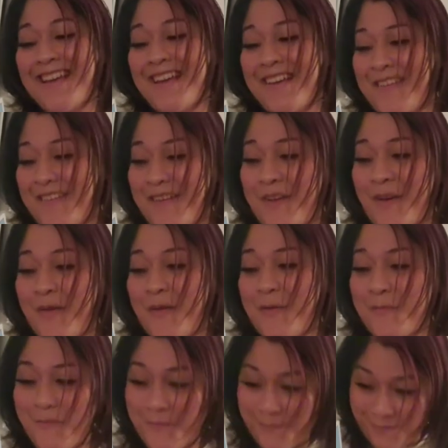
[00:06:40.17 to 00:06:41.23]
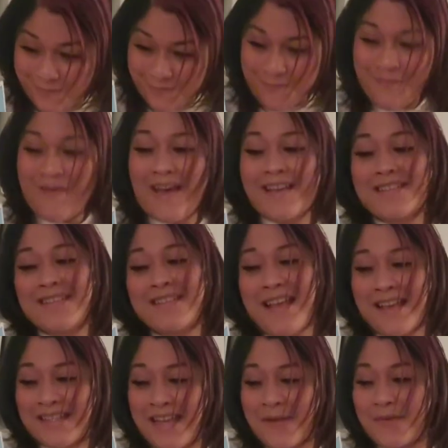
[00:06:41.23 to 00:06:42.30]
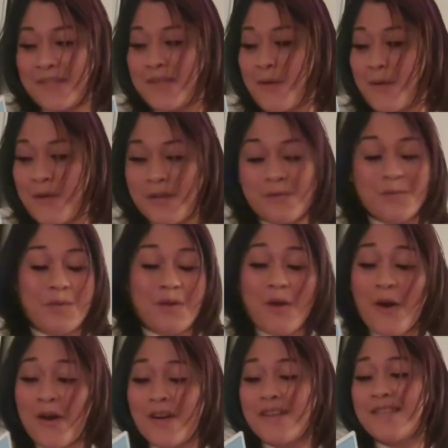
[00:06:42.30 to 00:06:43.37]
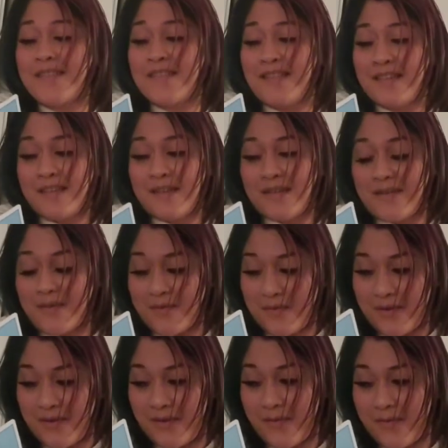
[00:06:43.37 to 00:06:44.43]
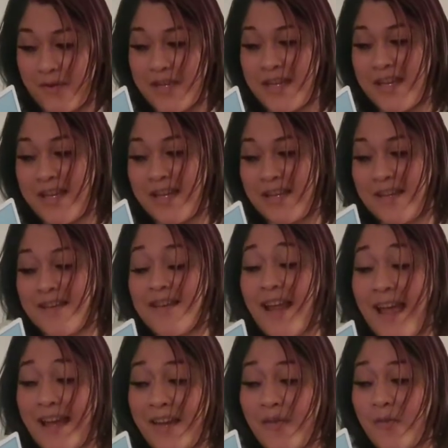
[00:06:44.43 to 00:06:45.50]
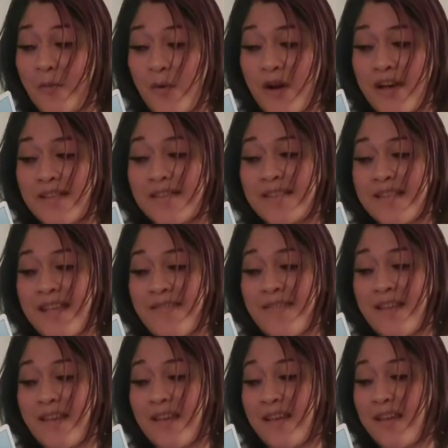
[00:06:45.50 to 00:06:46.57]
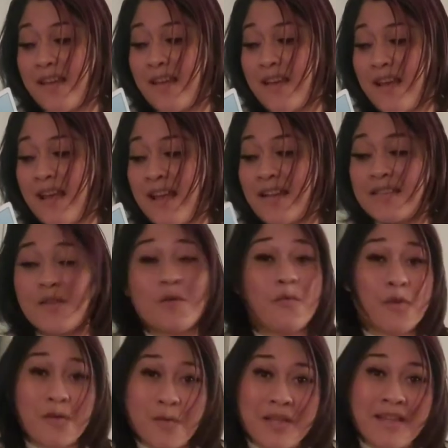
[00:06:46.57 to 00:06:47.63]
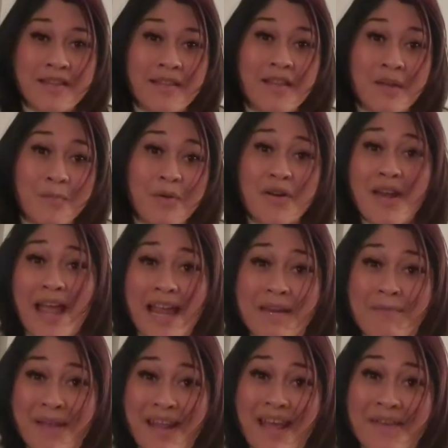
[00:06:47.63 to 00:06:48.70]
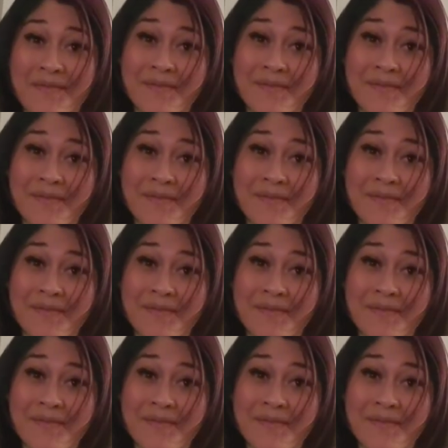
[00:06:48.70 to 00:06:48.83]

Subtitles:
you know, as I was going through the cards, the freaking Nine of Wands and it's so cool, and the number 9 might have